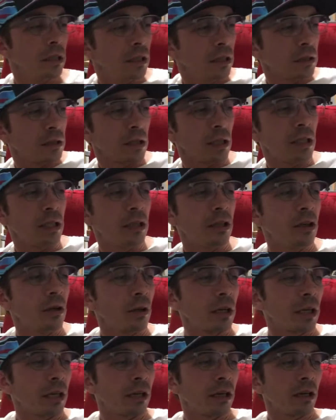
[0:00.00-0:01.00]
Did he go
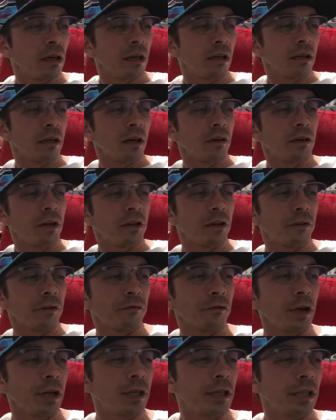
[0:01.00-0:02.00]
get another
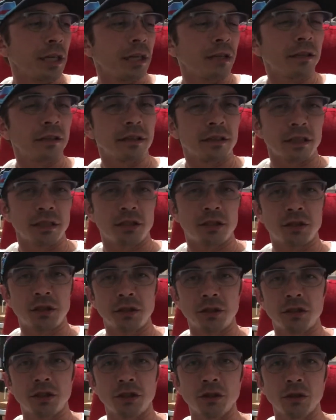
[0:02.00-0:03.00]
friend yet, or is he
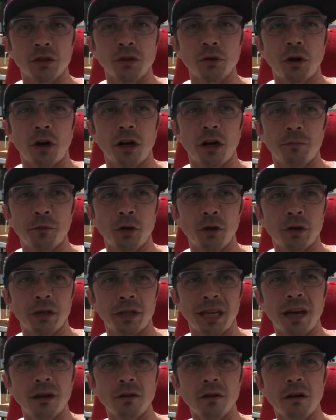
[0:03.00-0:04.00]
still too heartbroken?
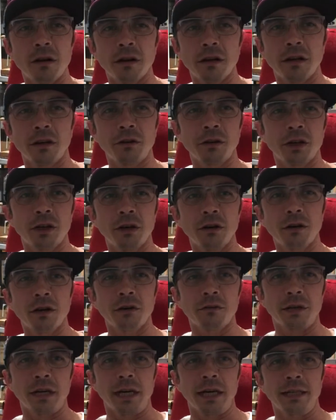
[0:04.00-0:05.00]
How long ago did
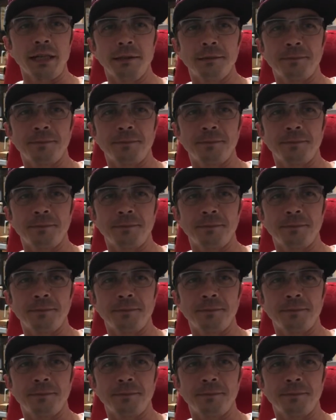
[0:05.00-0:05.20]
Coco die?